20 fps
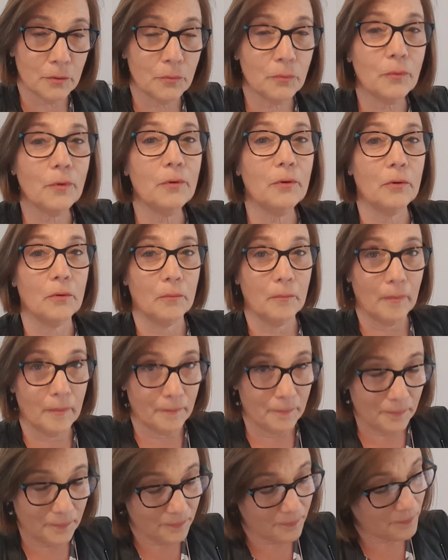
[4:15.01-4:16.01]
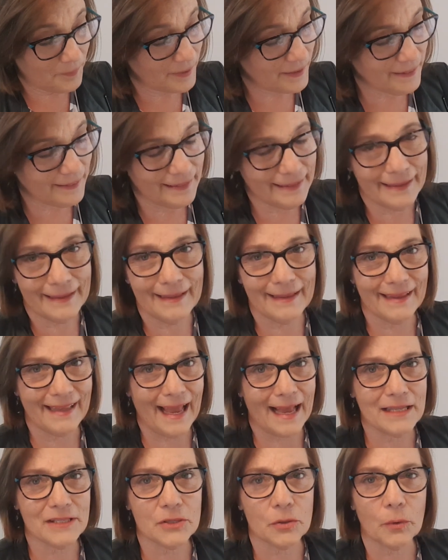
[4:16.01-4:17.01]
room, but
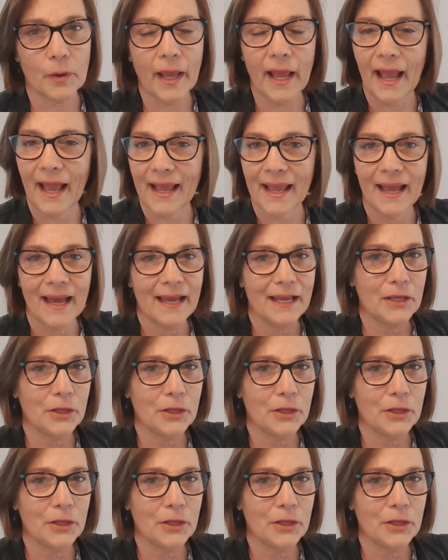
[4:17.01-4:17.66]
that's okay.